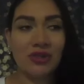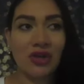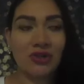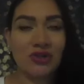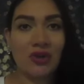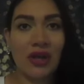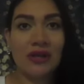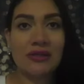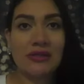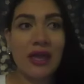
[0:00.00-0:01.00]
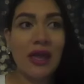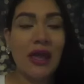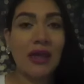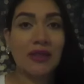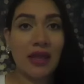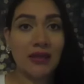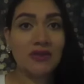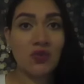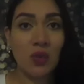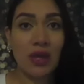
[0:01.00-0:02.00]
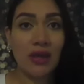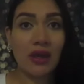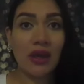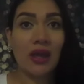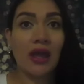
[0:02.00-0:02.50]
talk to you guys next week